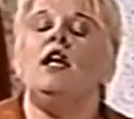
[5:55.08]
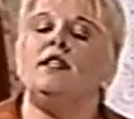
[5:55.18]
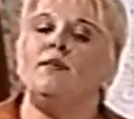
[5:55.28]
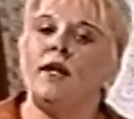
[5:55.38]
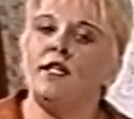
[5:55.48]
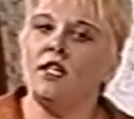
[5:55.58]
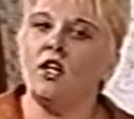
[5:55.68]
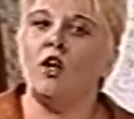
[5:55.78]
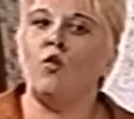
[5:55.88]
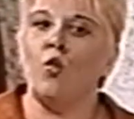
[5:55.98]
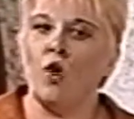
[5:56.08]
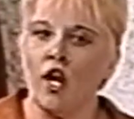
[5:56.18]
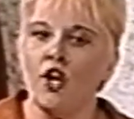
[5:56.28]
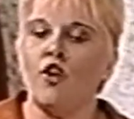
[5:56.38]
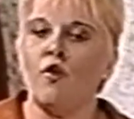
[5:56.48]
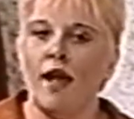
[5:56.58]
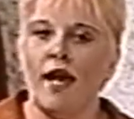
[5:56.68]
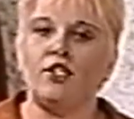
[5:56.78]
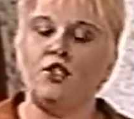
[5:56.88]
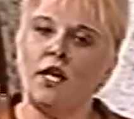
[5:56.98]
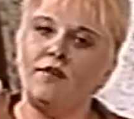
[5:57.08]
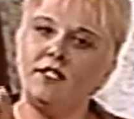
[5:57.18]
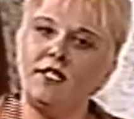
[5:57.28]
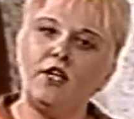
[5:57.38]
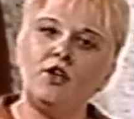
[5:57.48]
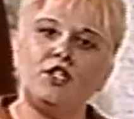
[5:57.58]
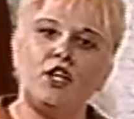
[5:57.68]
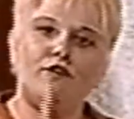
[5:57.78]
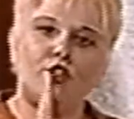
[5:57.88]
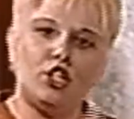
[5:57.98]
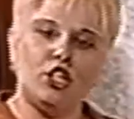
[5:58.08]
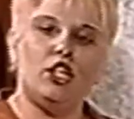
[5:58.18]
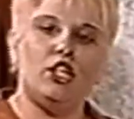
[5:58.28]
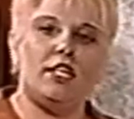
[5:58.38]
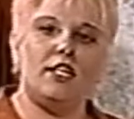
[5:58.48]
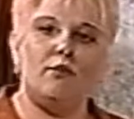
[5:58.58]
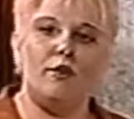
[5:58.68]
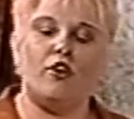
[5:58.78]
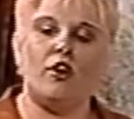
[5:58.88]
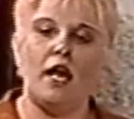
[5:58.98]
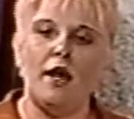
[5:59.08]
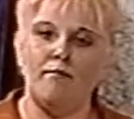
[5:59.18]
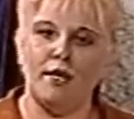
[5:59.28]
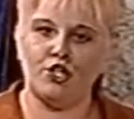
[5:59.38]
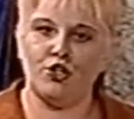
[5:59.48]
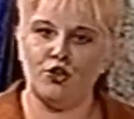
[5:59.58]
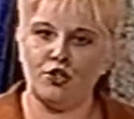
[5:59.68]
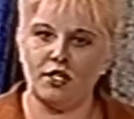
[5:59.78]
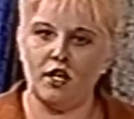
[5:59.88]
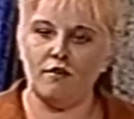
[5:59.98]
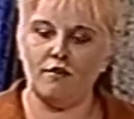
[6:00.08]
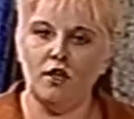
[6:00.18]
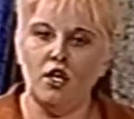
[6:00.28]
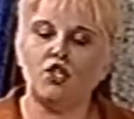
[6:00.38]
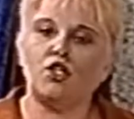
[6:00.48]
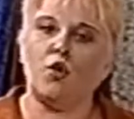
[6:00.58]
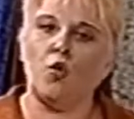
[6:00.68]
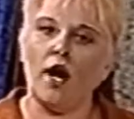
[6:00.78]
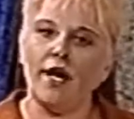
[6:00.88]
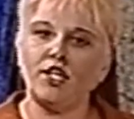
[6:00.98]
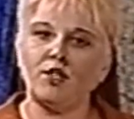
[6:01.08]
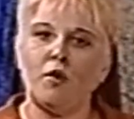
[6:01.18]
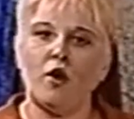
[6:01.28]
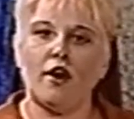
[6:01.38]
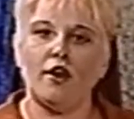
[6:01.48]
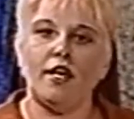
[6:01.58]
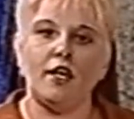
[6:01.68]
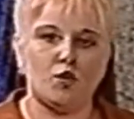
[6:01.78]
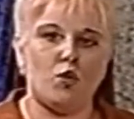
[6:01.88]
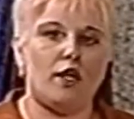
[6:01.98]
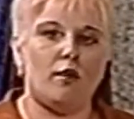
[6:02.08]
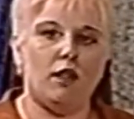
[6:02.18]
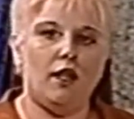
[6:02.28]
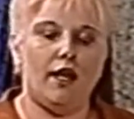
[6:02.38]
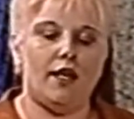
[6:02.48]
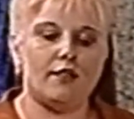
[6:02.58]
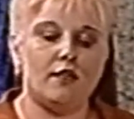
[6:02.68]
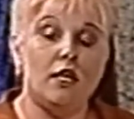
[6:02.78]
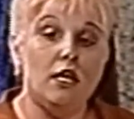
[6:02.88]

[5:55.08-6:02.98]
Depending on where you're at, you have to take yourself a good look in the mirror and measure yourself. So the widest part is what applies.